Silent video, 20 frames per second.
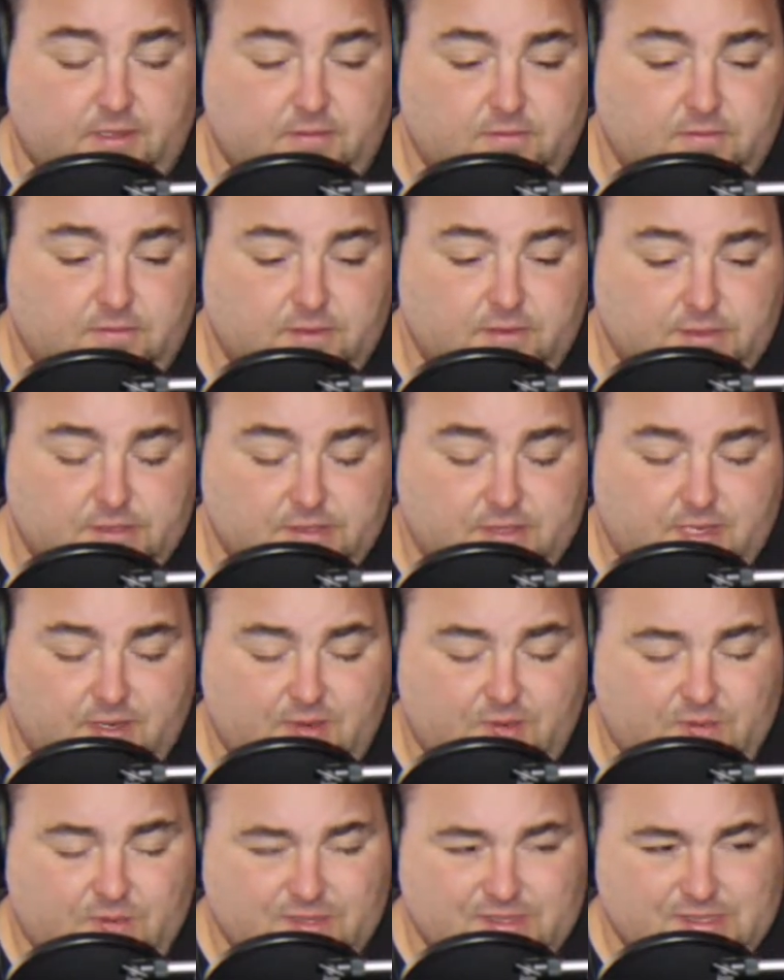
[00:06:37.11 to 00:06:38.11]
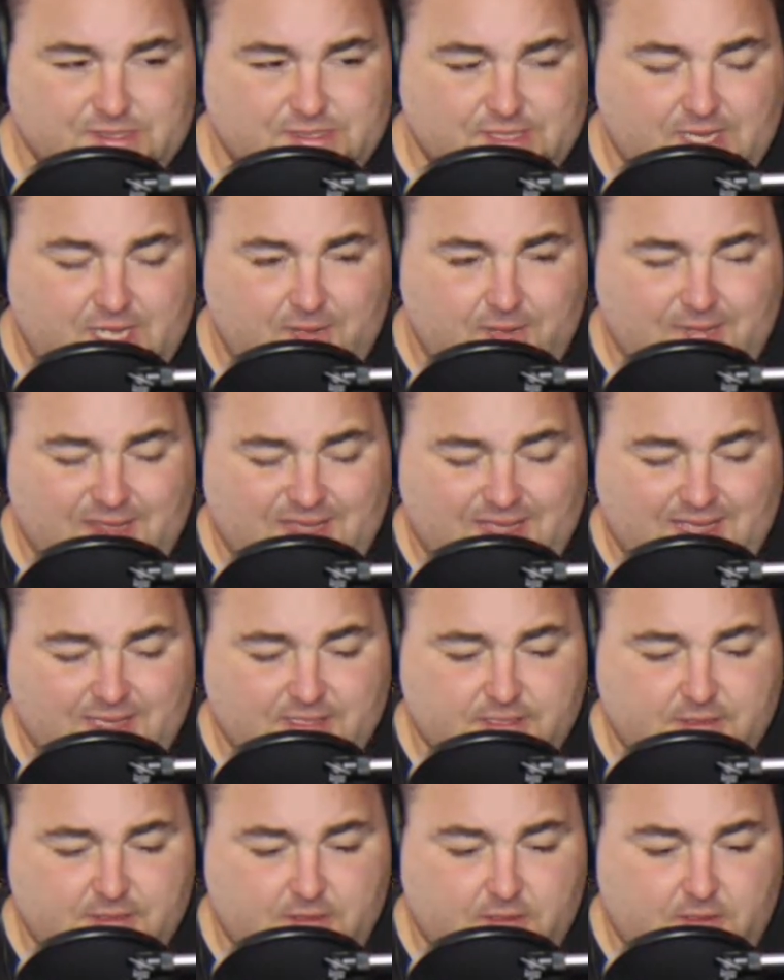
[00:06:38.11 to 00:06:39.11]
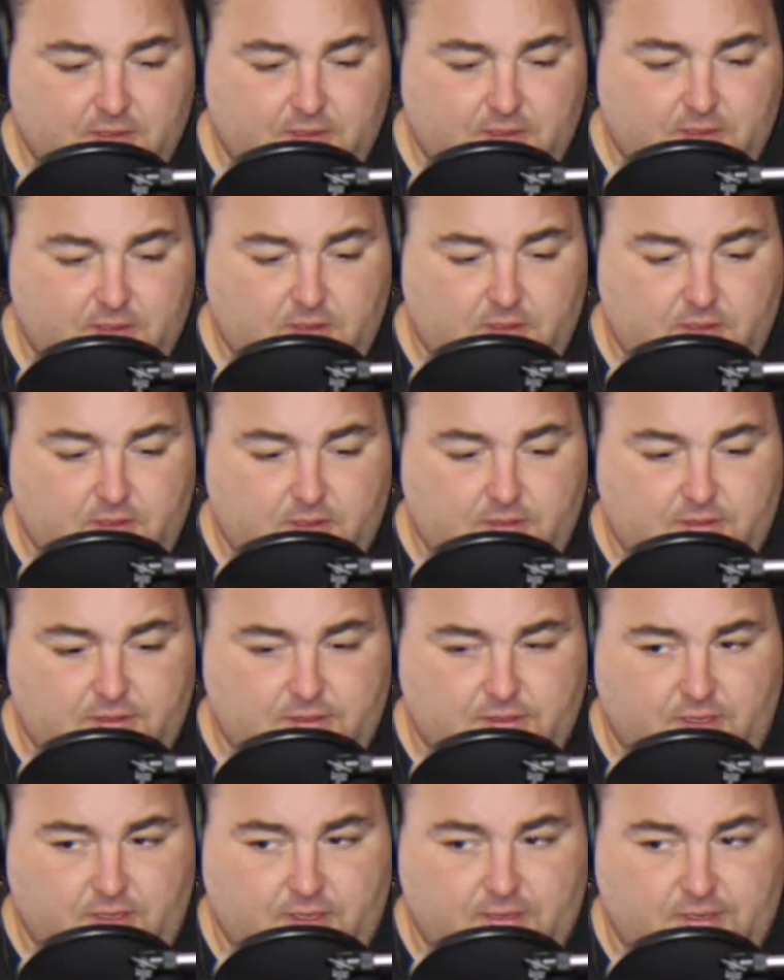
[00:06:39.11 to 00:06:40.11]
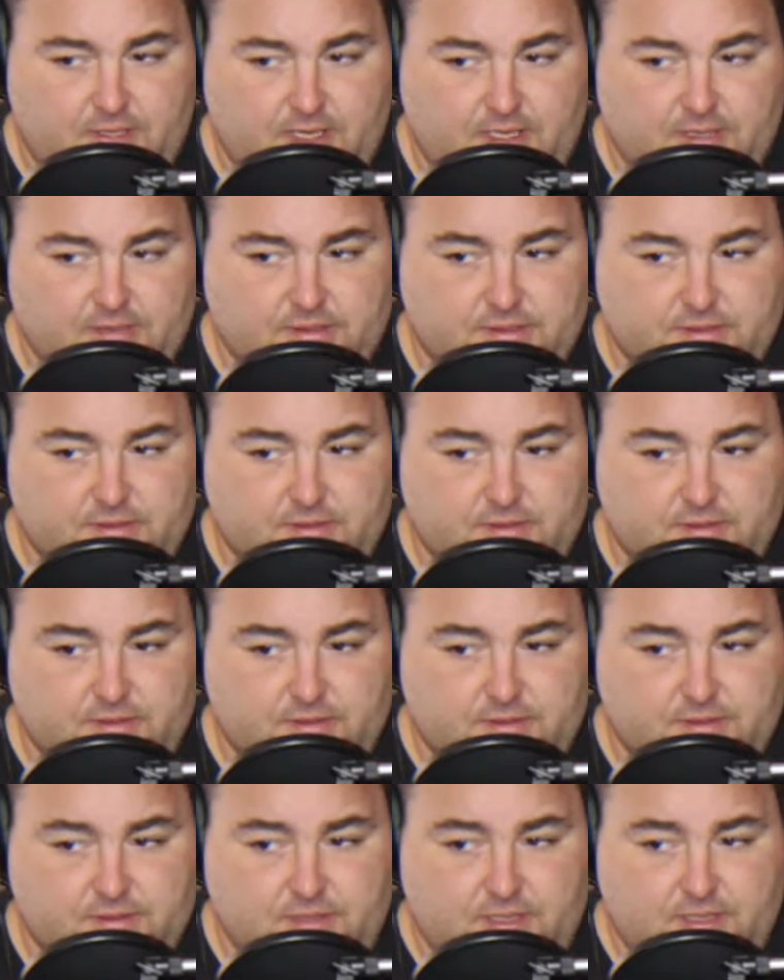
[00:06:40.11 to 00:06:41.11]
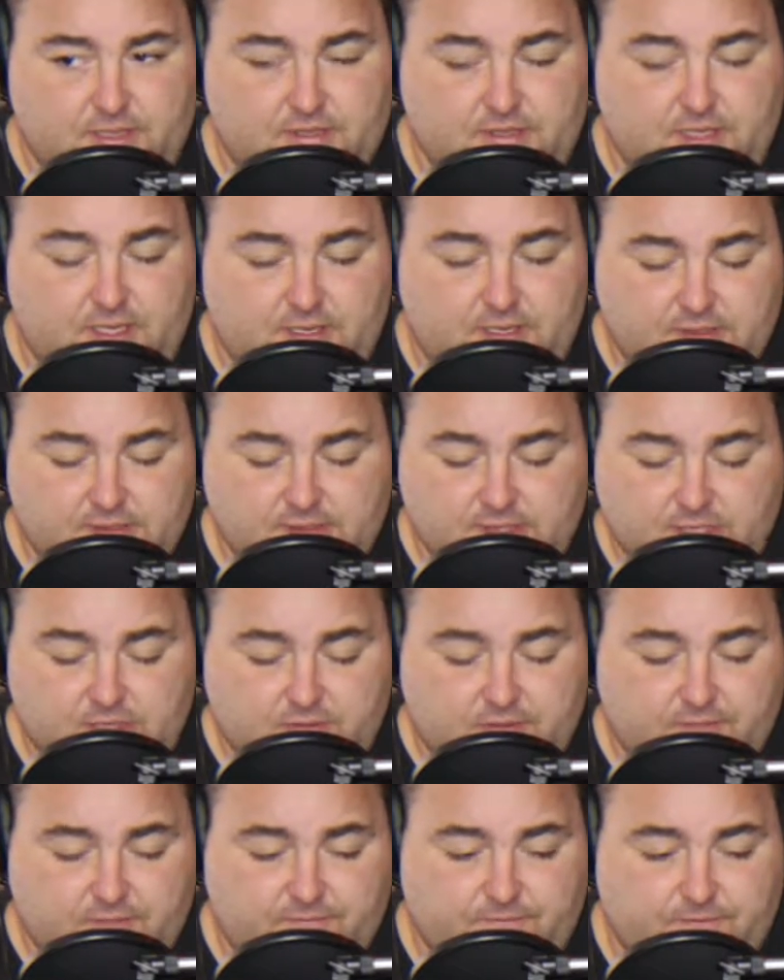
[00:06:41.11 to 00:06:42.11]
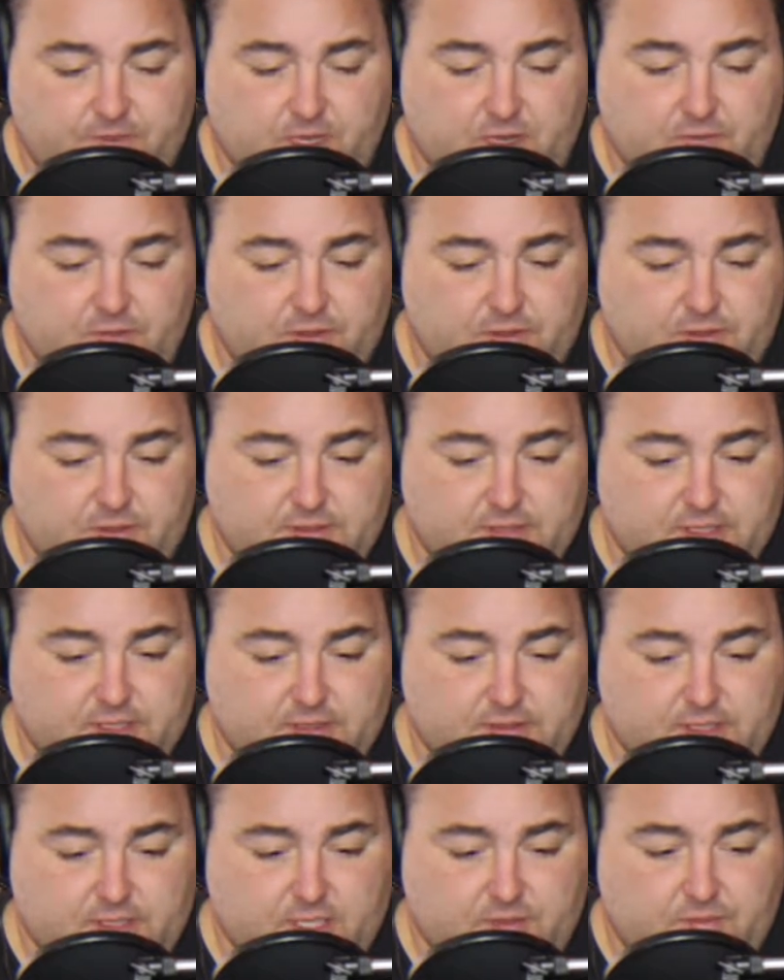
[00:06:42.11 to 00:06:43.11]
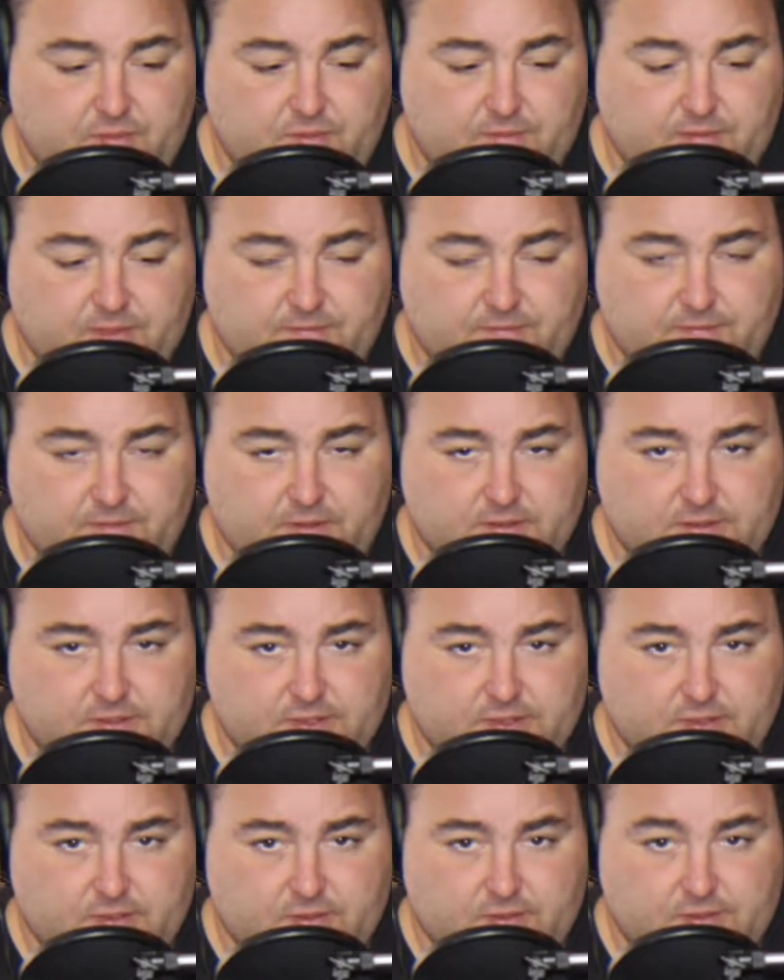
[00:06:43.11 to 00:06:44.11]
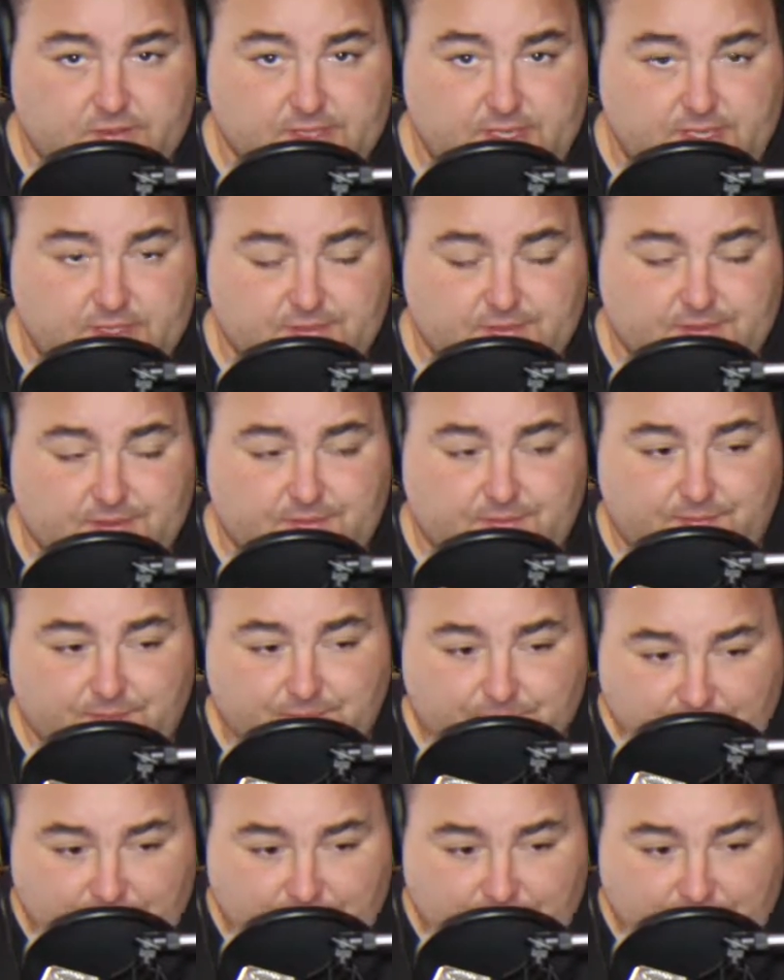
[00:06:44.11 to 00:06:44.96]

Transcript: I don't want to stop at Deshaun Jackson, because he's going to be phenomenal at taking the top ball defense like he always has been.